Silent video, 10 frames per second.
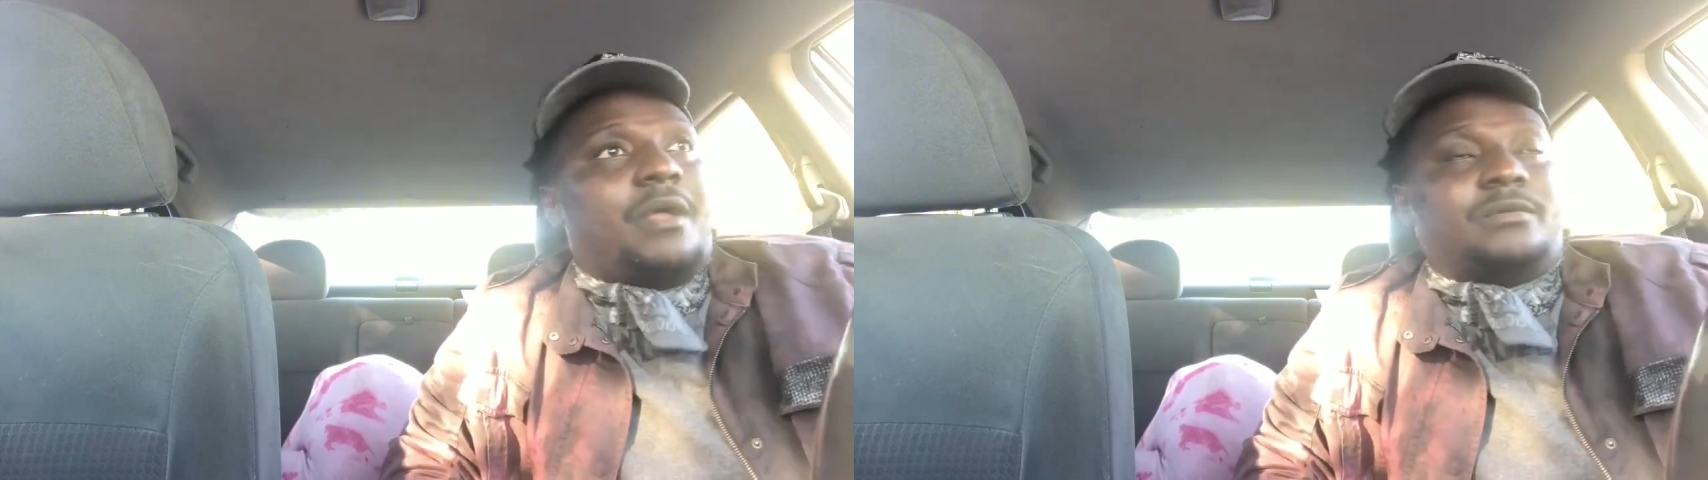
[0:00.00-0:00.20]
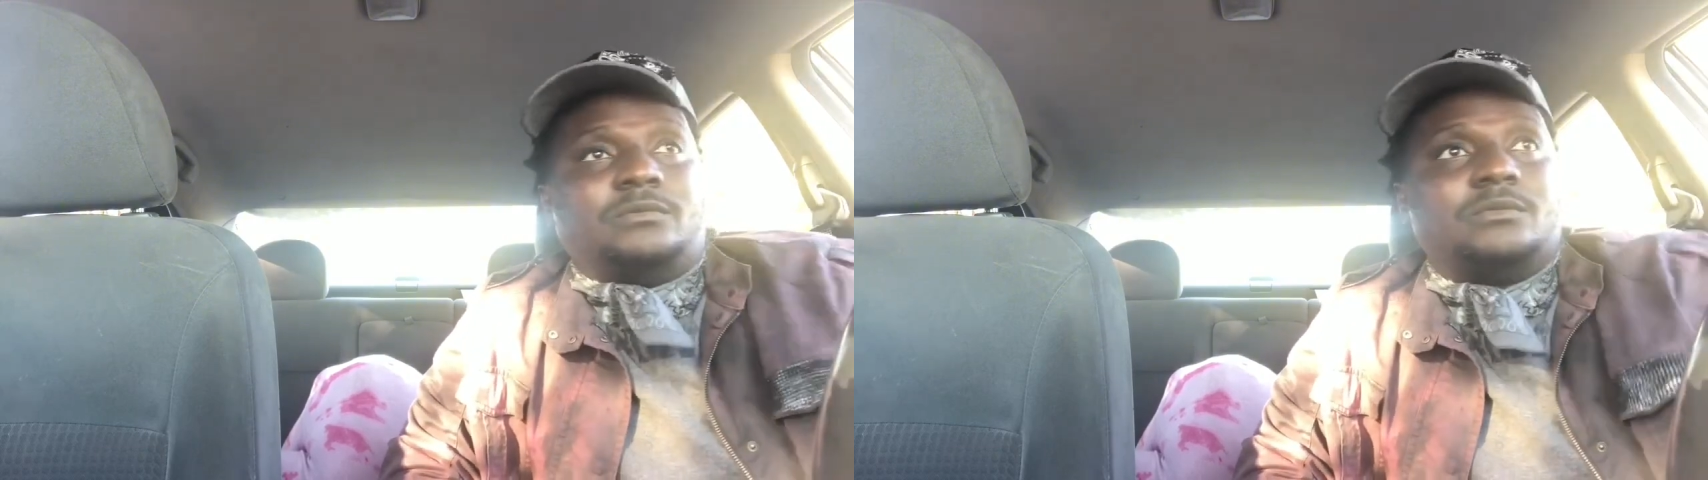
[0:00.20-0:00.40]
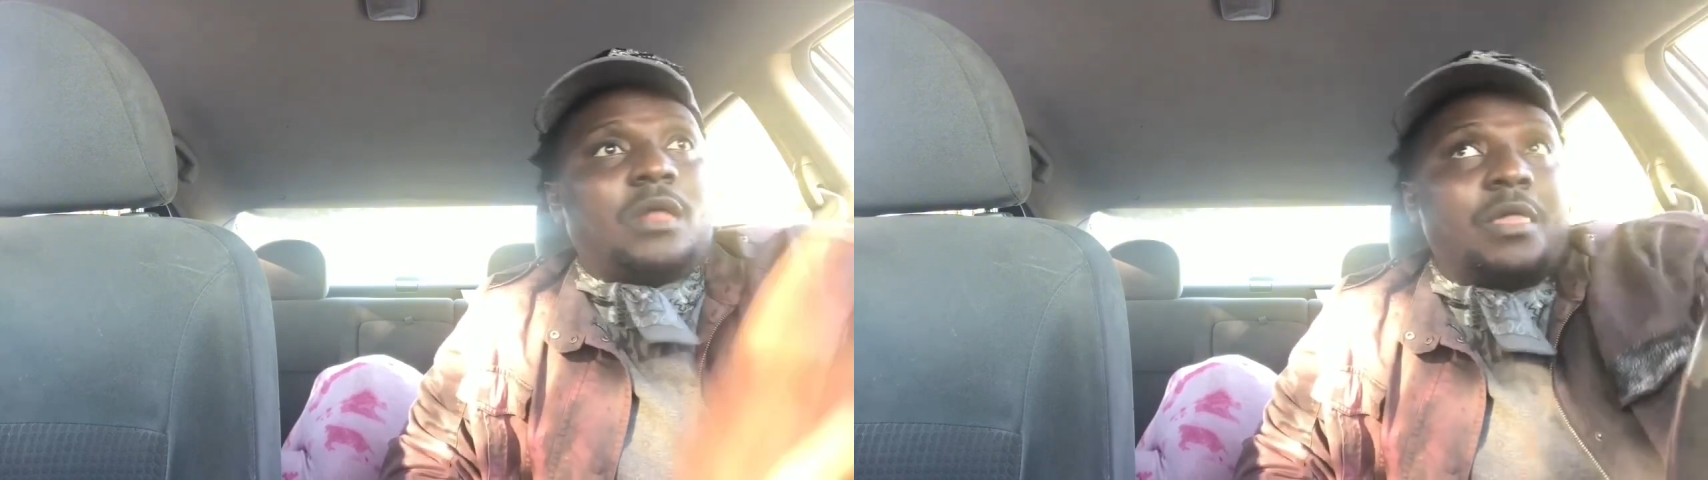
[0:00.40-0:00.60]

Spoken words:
everywhere.